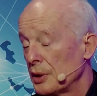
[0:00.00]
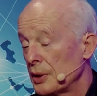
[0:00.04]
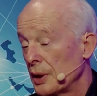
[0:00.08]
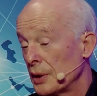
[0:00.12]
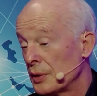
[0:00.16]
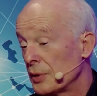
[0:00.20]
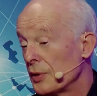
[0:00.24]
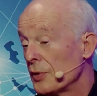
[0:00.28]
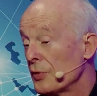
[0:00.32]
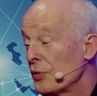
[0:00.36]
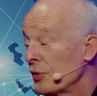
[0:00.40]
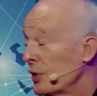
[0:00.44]

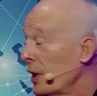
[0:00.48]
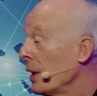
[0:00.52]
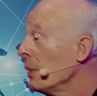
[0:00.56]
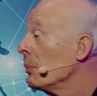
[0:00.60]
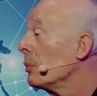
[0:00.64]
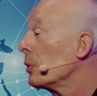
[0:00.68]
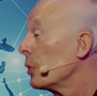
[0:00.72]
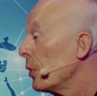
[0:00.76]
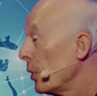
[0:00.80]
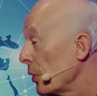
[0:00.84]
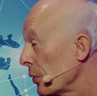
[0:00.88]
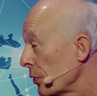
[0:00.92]
but at the
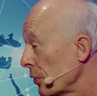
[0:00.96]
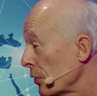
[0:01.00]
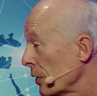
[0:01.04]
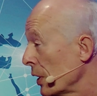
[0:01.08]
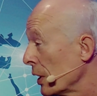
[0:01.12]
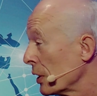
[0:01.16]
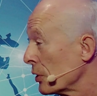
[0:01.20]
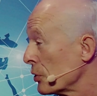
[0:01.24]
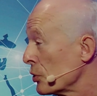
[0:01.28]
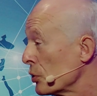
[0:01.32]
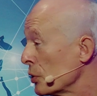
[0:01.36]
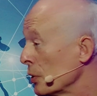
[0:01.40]
same
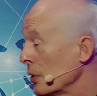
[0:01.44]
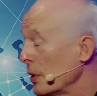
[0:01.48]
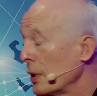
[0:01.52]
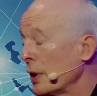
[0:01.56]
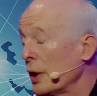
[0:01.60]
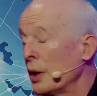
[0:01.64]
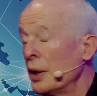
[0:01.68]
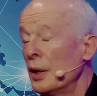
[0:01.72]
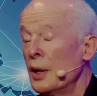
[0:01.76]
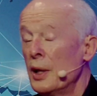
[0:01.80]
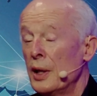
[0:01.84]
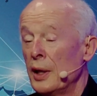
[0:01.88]
cost,
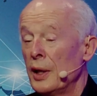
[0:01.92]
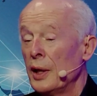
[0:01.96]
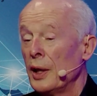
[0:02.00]
actually.